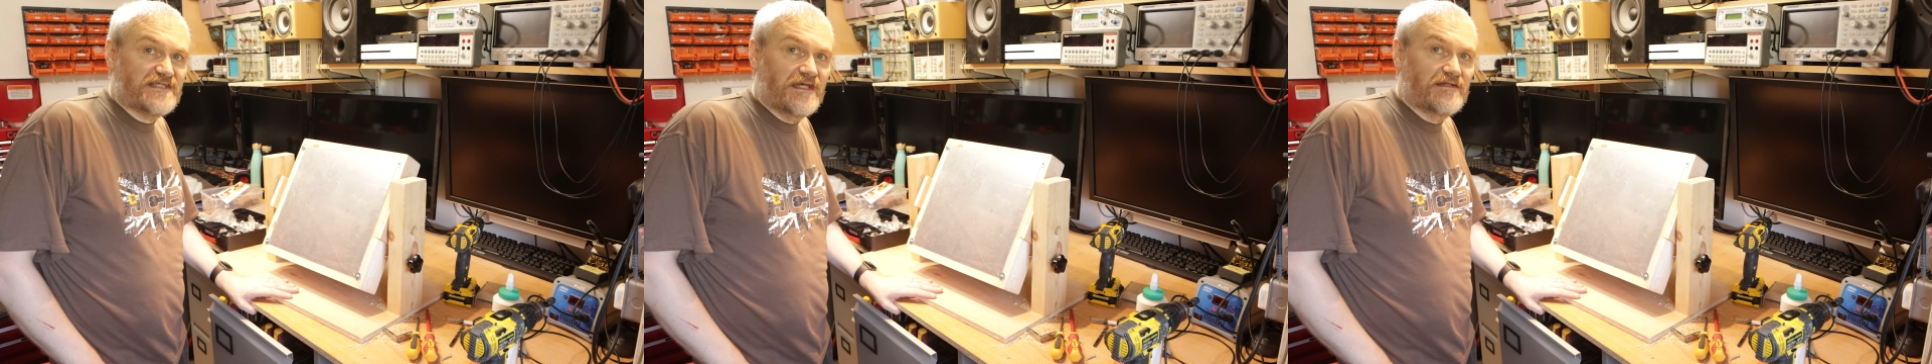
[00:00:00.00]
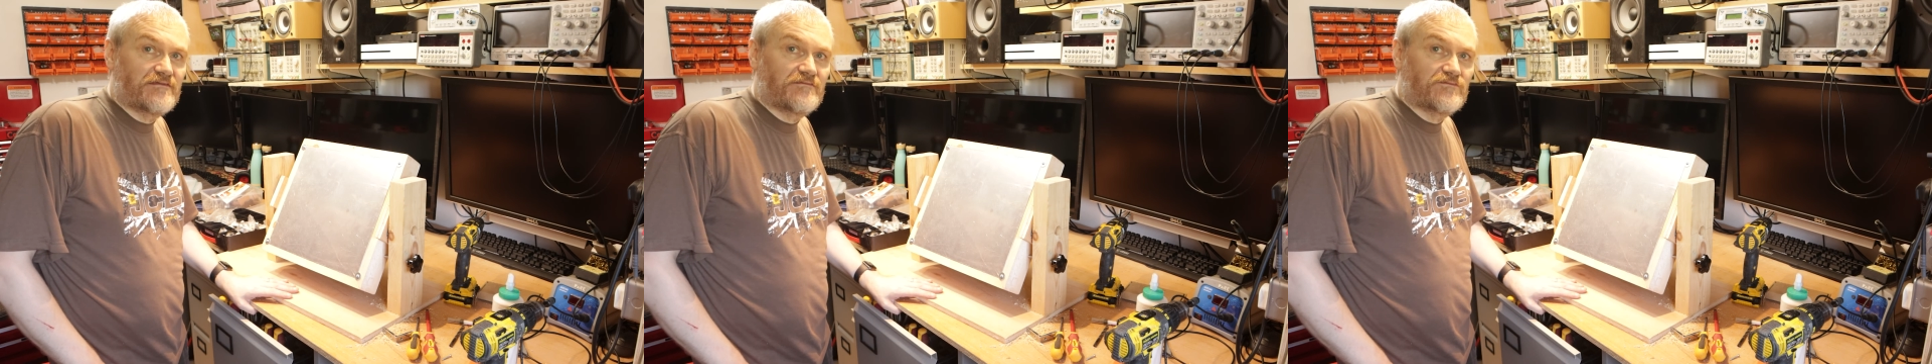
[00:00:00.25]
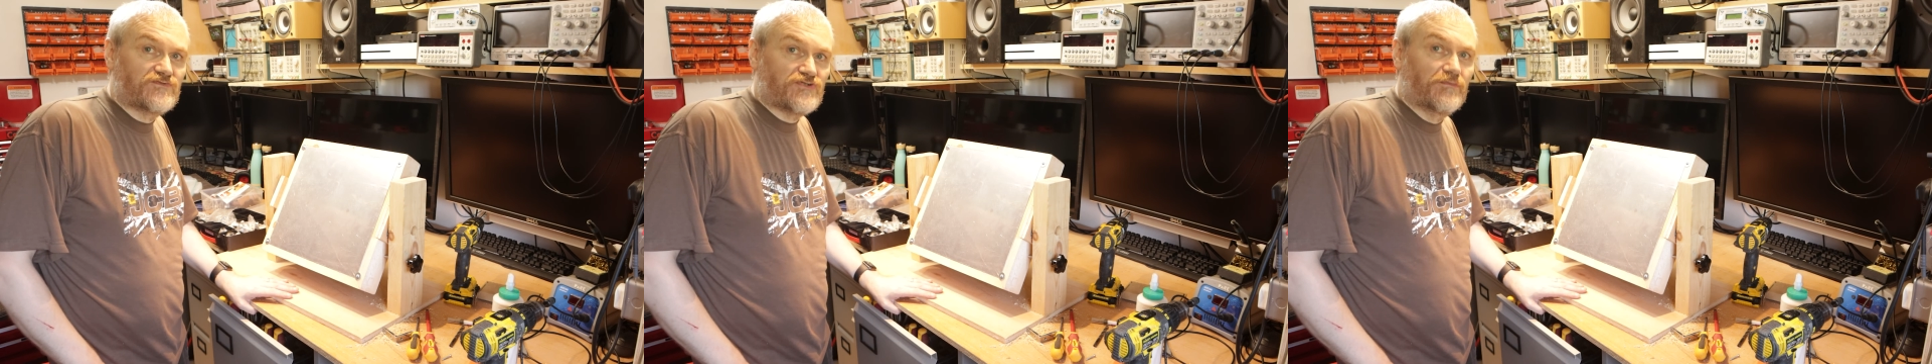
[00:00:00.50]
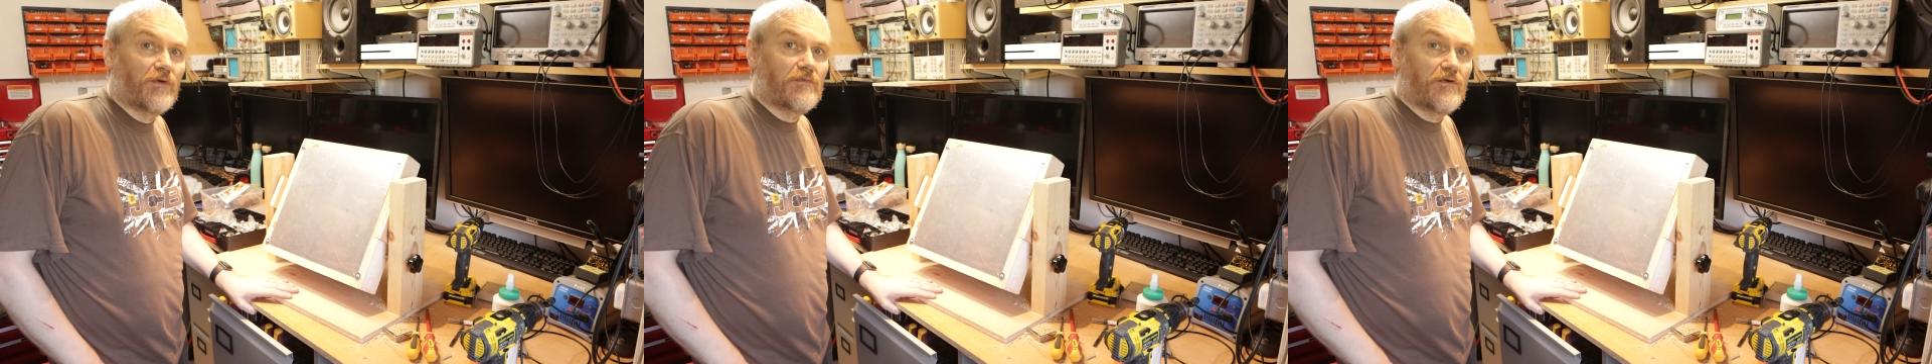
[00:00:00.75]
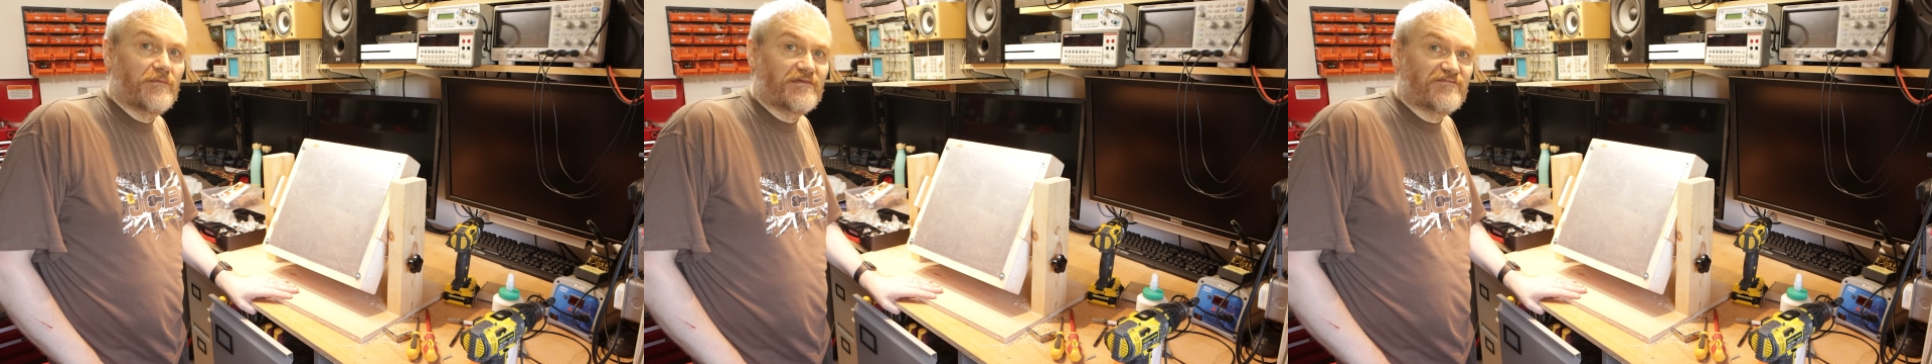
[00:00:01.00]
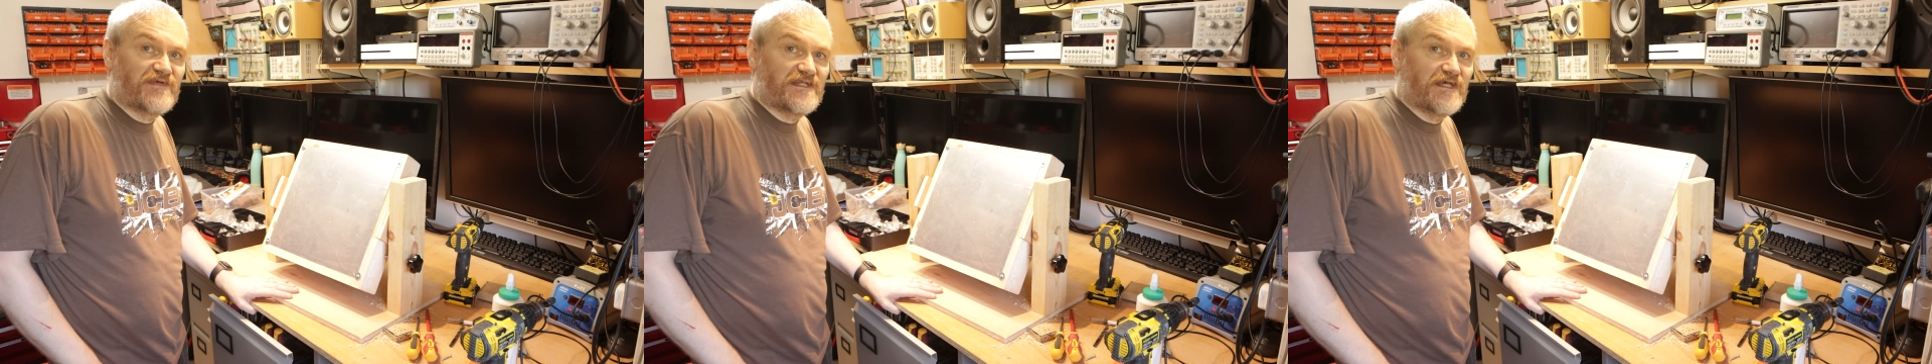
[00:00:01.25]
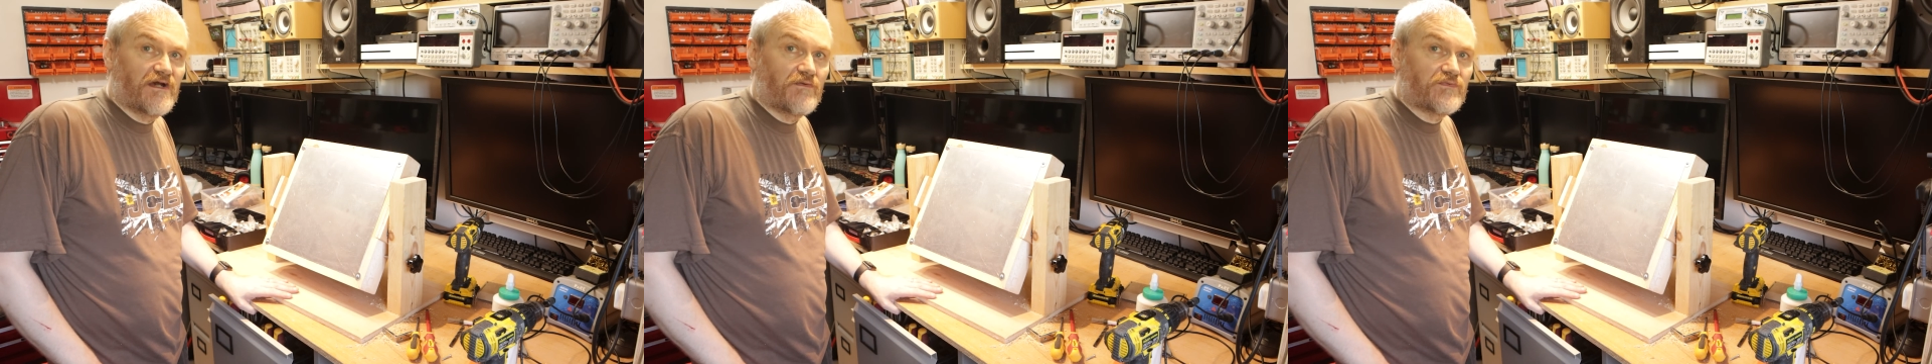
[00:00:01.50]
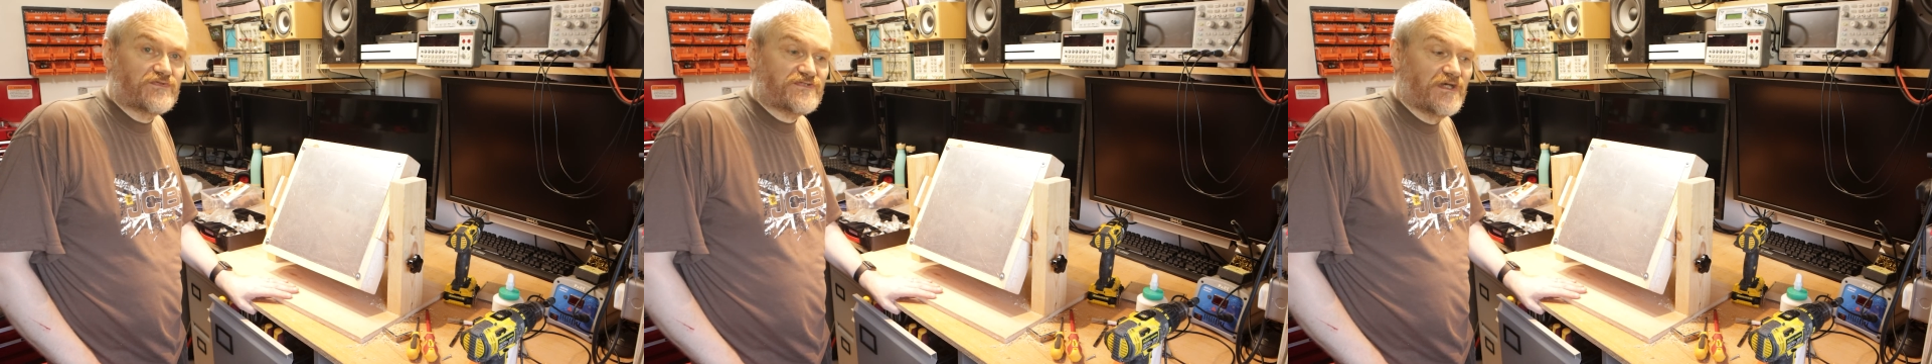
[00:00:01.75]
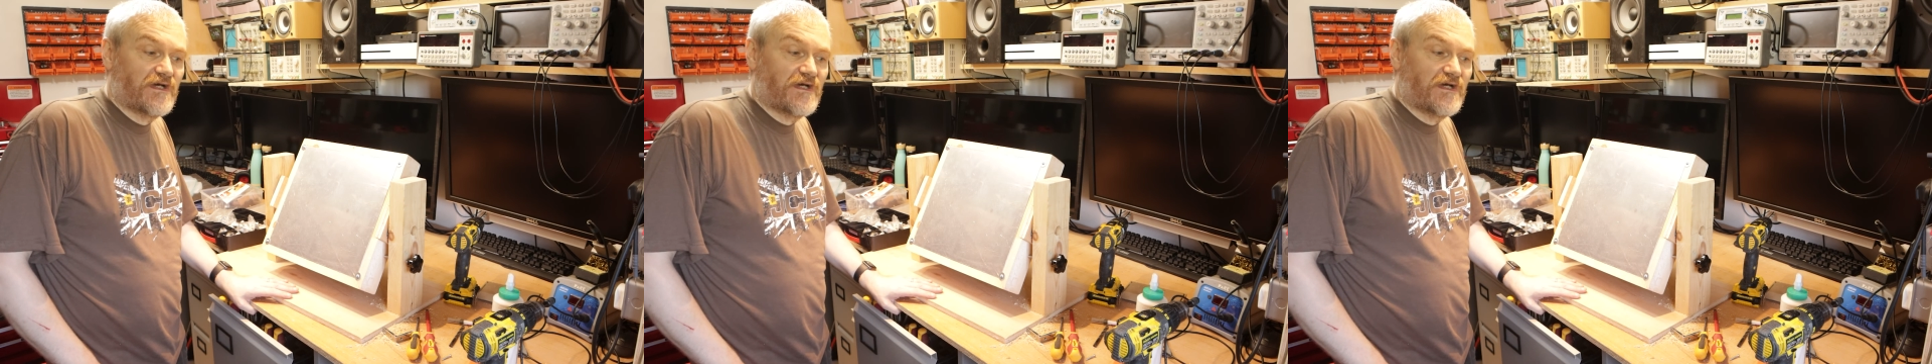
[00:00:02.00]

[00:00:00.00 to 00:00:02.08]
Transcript: in some upcoming videos,